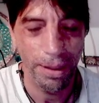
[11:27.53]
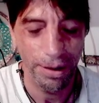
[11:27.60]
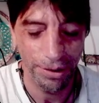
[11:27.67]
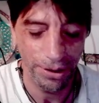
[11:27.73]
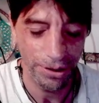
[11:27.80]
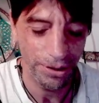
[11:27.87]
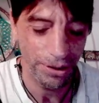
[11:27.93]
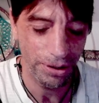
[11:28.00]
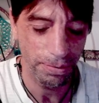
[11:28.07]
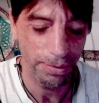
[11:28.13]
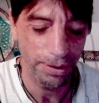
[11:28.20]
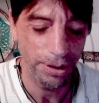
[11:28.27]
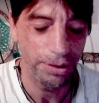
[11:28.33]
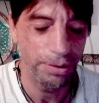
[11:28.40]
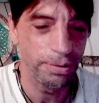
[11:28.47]
This is
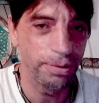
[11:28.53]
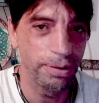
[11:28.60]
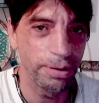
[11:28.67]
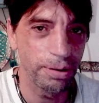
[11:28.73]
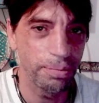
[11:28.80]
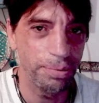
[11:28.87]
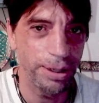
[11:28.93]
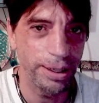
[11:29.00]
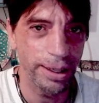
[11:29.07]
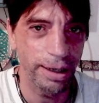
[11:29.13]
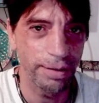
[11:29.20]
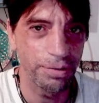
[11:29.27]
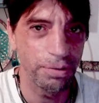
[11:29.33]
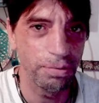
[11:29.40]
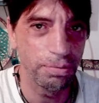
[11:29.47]
when you're going to be
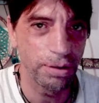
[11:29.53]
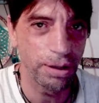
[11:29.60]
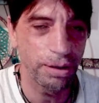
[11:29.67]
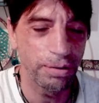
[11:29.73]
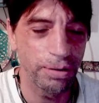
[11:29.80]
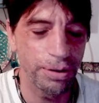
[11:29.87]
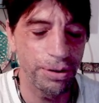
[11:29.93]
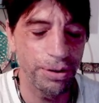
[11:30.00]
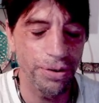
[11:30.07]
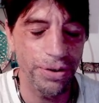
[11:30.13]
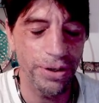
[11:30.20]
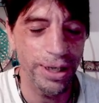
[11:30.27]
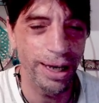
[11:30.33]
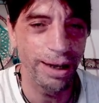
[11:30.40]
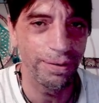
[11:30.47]
have to work on
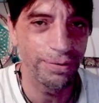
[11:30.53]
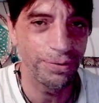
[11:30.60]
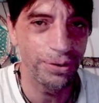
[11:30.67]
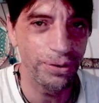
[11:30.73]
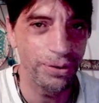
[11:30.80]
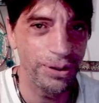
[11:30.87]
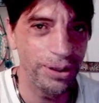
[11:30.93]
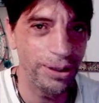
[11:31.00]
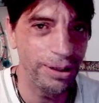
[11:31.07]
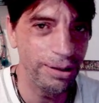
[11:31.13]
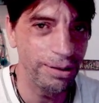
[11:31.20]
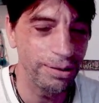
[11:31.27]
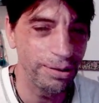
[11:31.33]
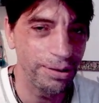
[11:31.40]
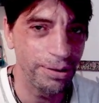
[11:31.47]
yourself to
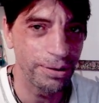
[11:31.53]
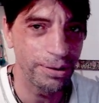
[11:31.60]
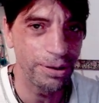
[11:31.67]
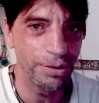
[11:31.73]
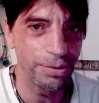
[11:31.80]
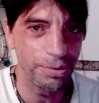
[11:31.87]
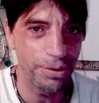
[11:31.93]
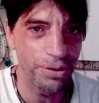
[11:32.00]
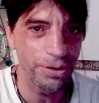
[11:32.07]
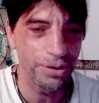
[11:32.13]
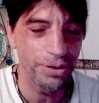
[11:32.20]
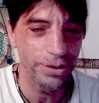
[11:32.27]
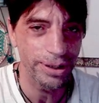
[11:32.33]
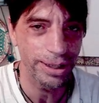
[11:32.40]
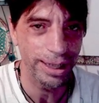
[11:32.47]
heal your intuition.
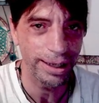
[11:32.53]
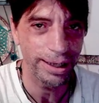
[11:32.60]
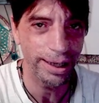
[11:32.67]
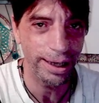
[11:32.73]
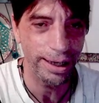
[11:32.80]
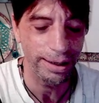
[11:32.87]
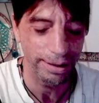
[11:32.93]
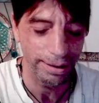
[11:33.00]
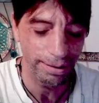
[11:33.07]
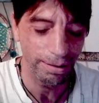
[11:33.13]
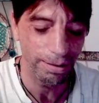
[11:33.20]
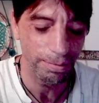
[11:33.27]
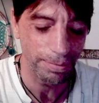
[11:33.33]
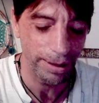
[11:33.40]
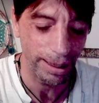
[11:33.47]
It's like, hey,
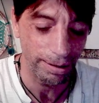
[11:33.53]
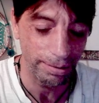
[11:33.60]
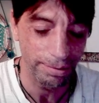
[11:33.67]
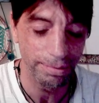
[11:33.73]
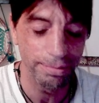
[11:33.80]
calm down.